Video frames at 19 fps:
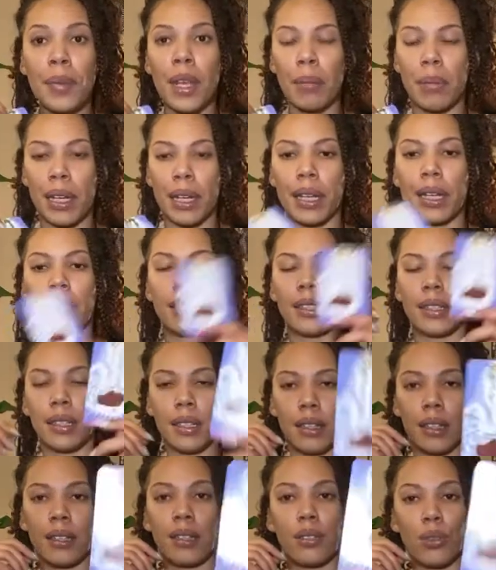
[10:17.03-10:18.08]
because
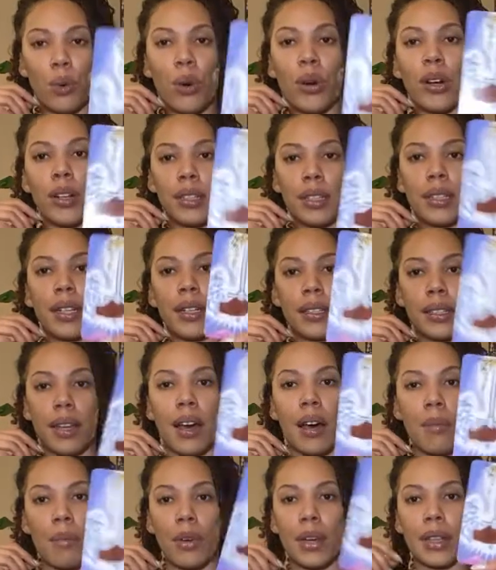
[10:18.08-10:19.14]
swords does
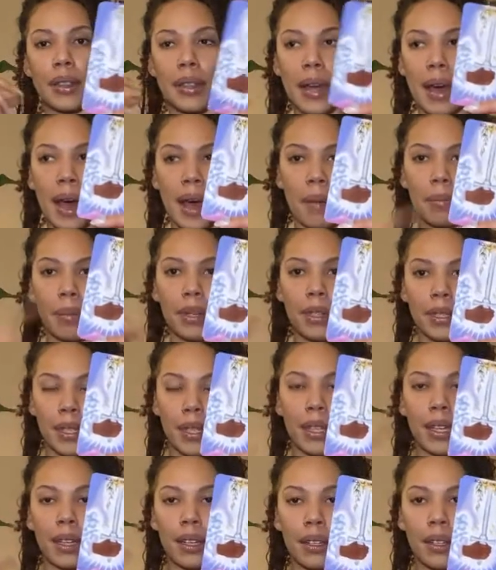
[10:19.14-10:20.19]
come with that
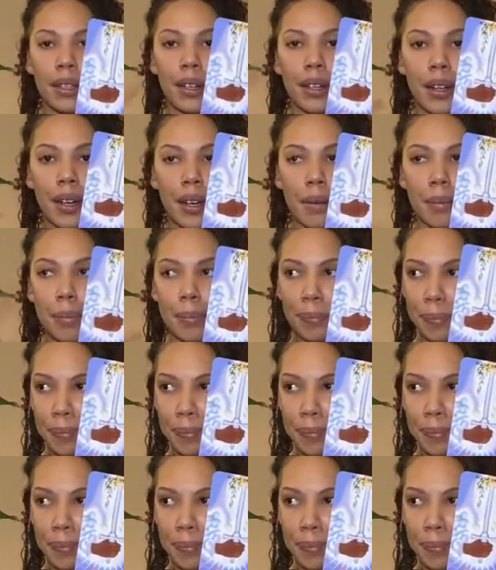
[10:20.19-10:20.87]
particular